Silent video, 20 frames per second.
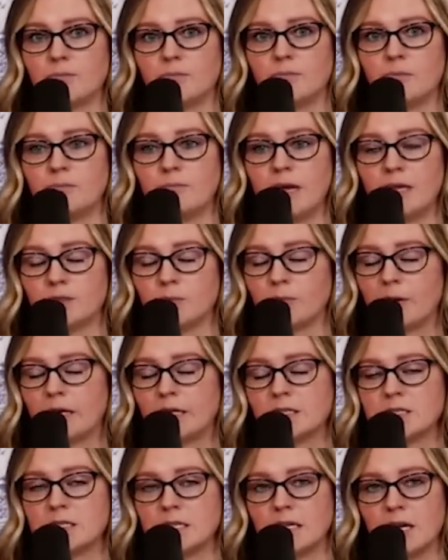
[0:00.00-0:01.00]
make the
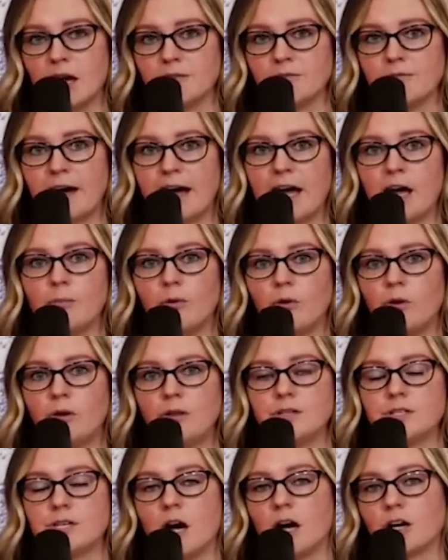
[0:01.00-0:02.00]
pregnancy non-viable, and the
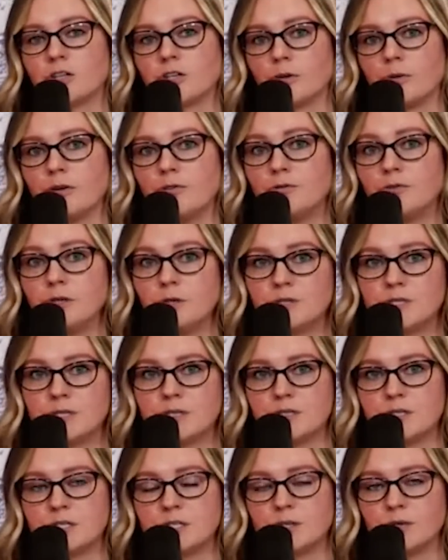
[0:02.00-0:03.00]
doctor
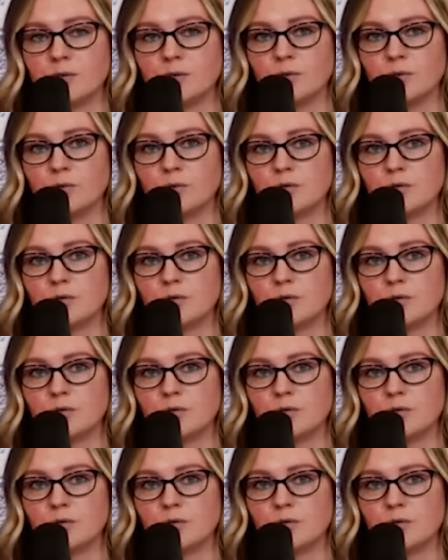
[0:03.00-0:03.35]
refuses to